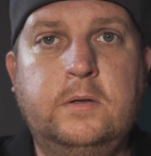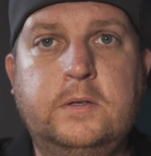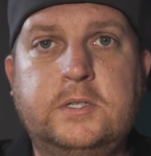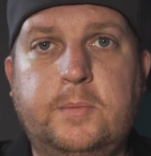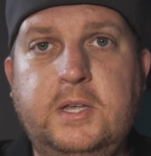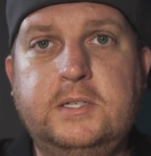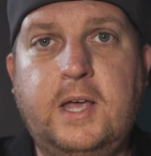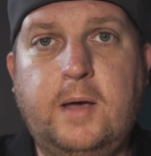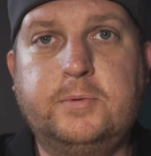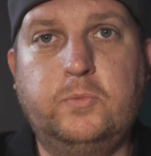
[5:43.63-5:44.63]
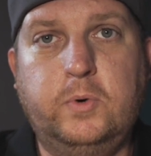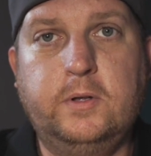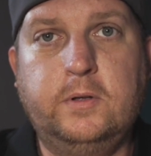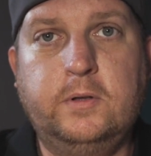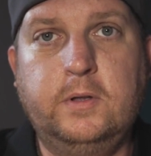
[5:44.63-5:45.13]
Some of these apps
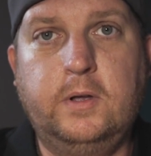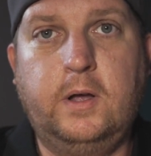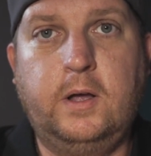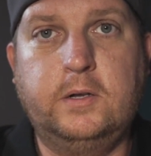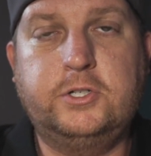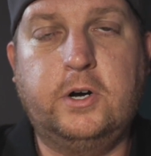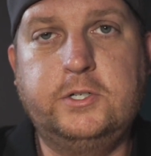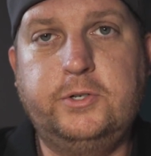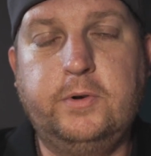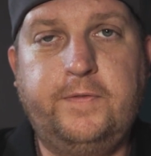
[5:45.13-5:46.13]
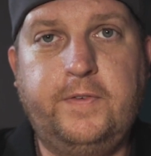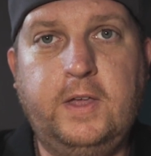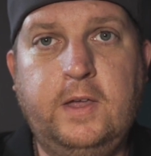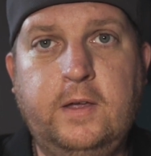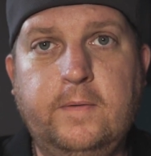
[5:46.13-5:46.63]
will charge you a
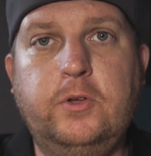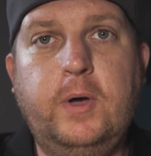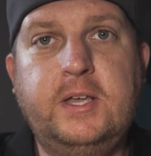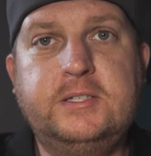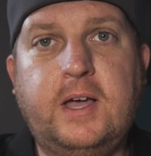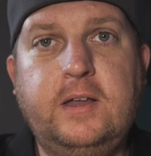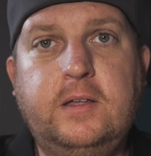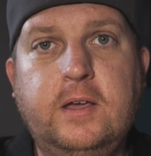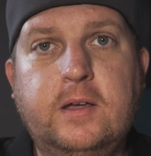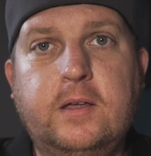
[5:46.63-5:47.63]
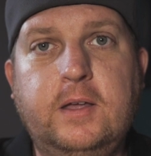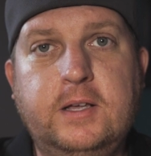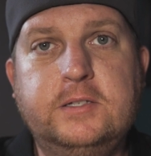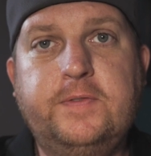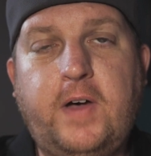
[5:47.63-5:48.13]
fee. UASidekick
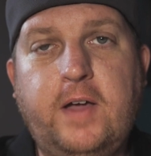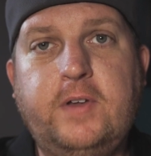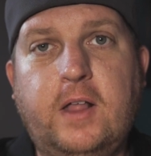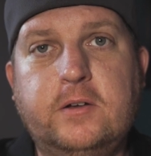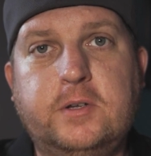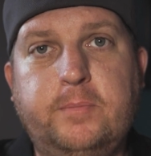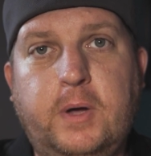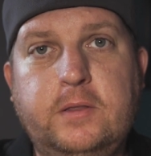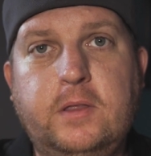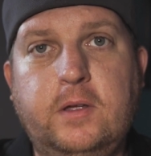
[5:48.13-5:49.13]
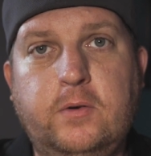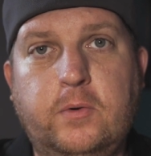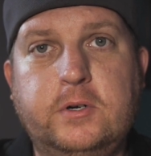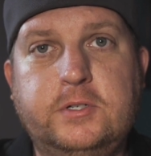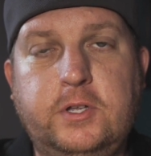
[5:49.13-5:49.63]
is $5 a month in
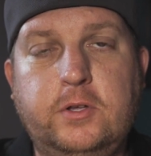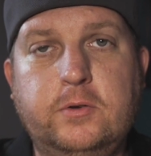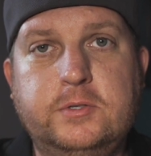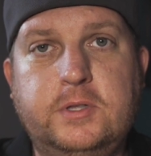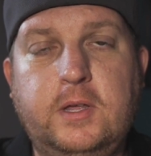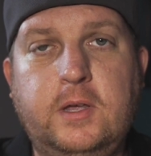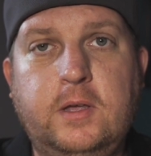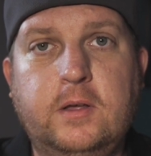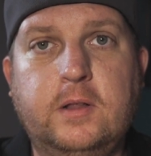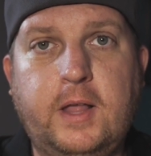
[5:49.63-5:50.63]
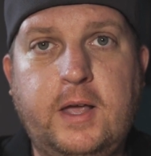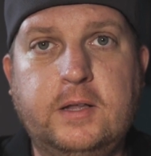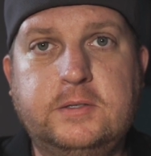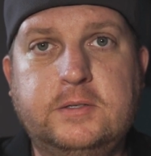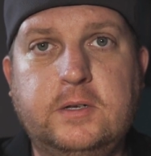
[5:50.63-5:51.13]
order to use the
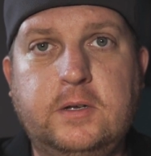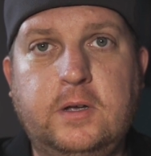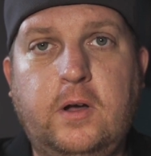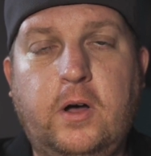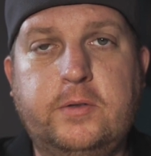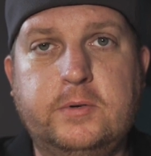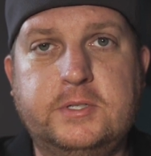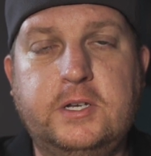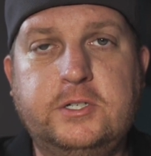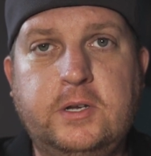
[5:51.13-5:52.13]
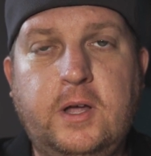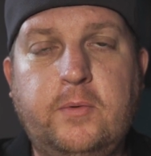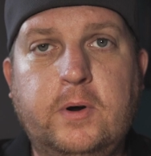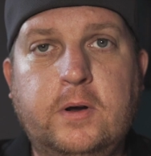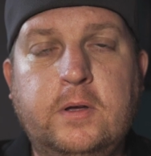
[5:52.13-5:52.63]
LAANC authorization
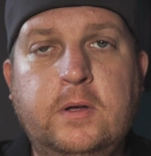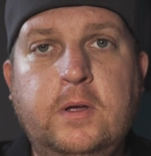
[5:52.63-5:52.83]
network.